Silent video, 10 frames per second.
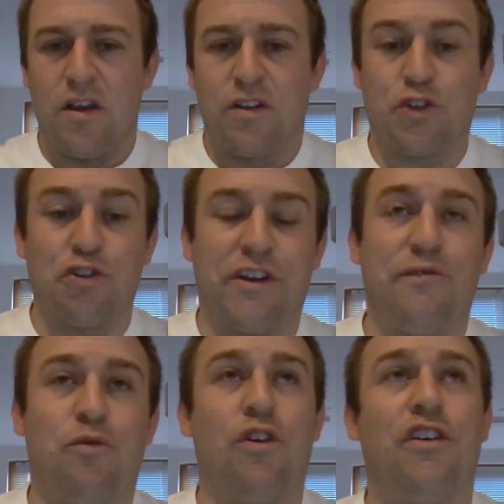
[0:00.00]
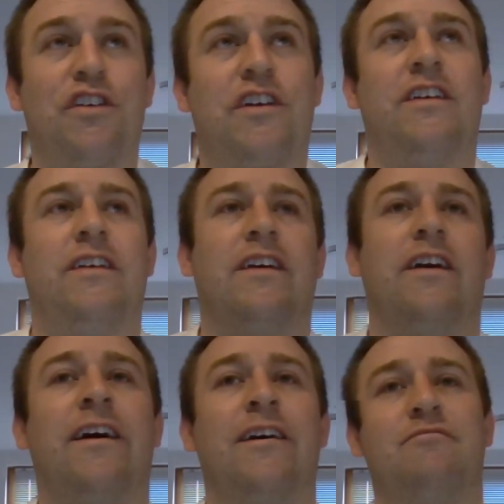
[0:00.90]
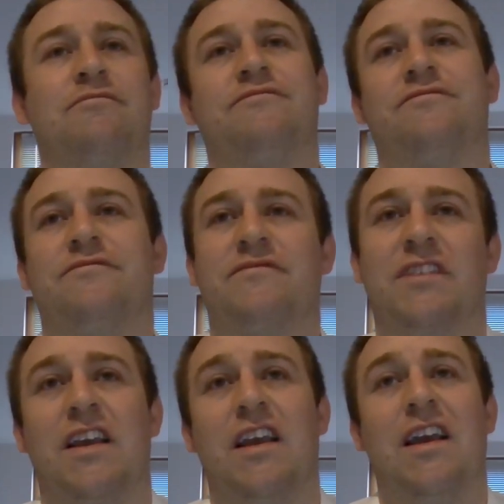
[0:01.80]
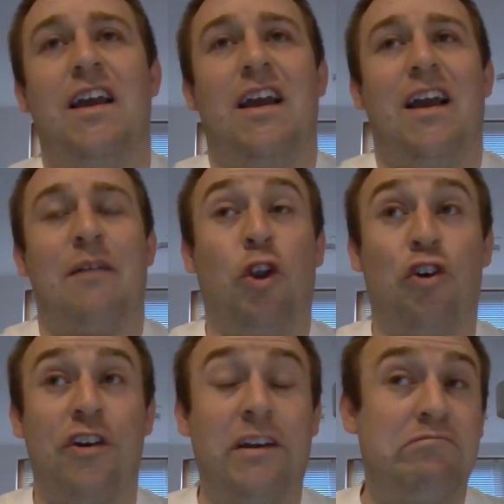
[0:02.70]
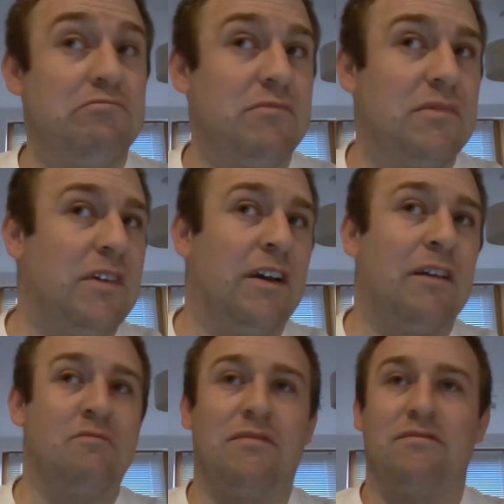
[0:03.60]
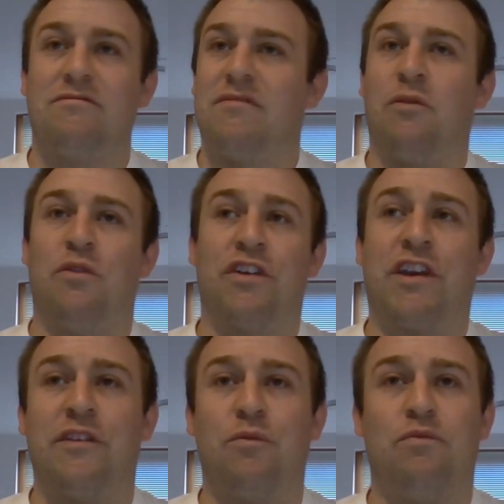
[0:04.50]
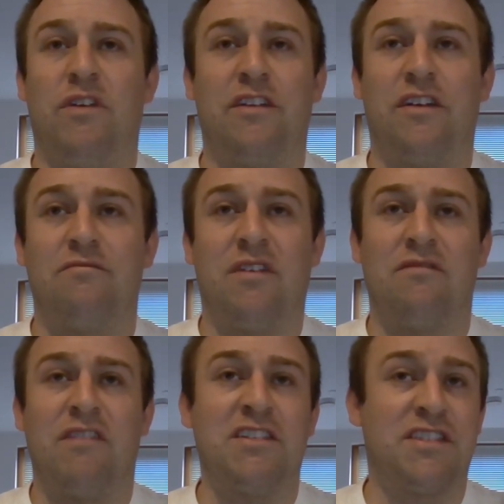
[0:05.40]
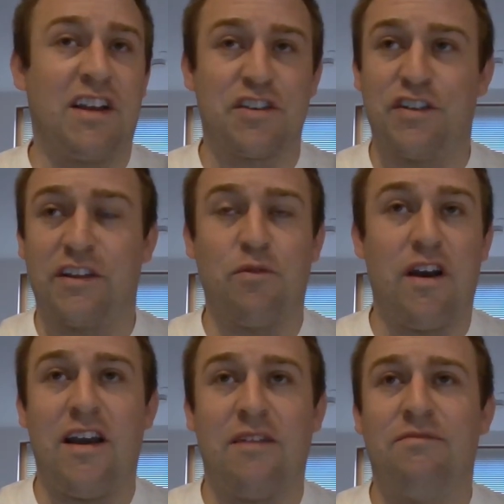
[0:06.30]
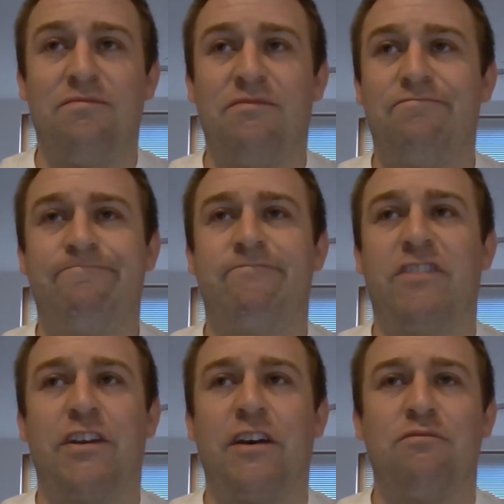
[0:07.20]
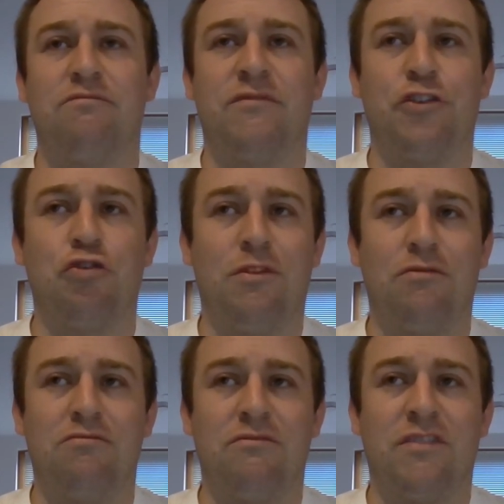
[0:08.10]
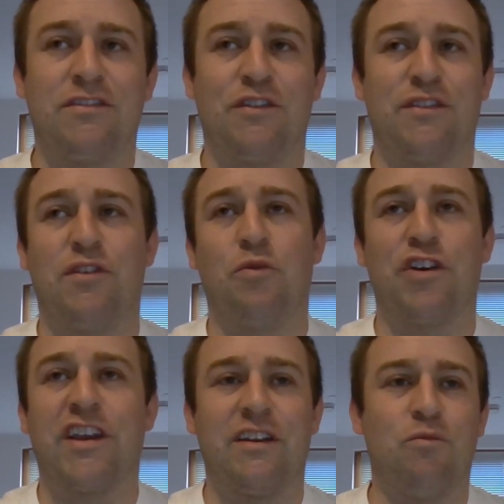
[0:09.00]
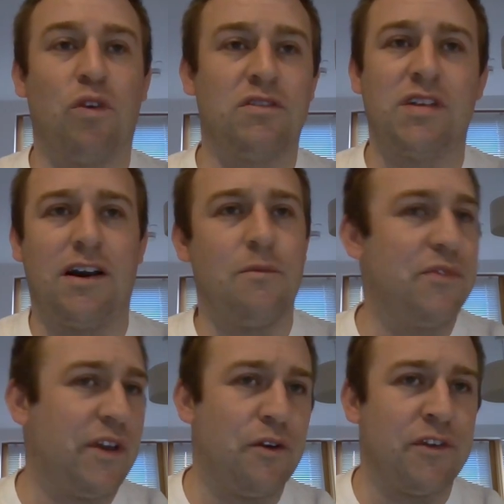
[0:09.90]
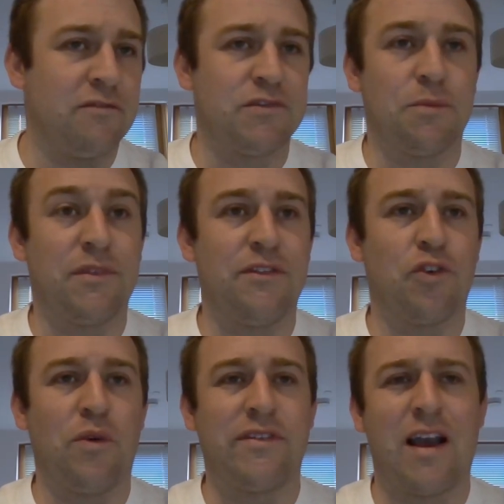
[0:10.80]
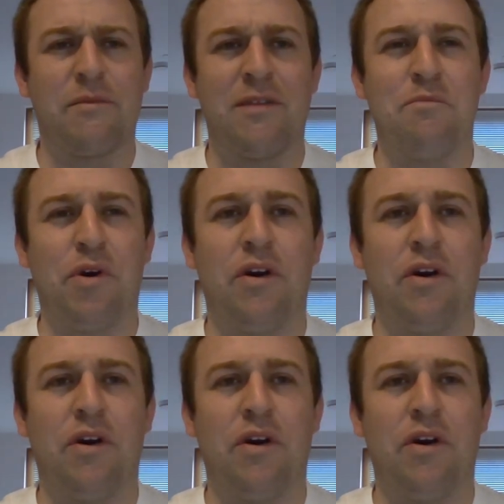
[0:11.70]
Talking of work, I'm a lawyer. I work in a internationally where, the normal, it's not as if you're working in one time zone and something's always happening,